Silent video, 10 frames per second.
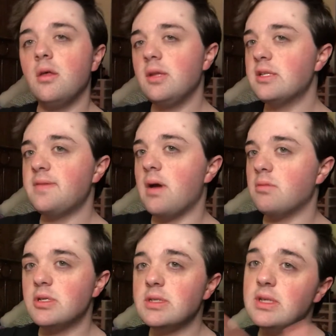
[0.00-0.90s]
That's fine,
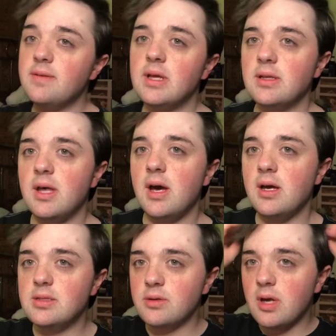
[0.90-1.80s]
we'll just leave it like that.
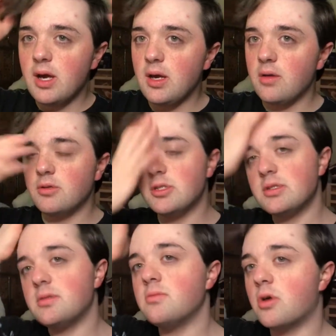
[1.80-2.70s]
It's okay, we'll
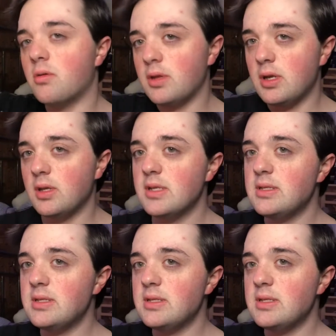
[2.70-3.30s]
just work with it. This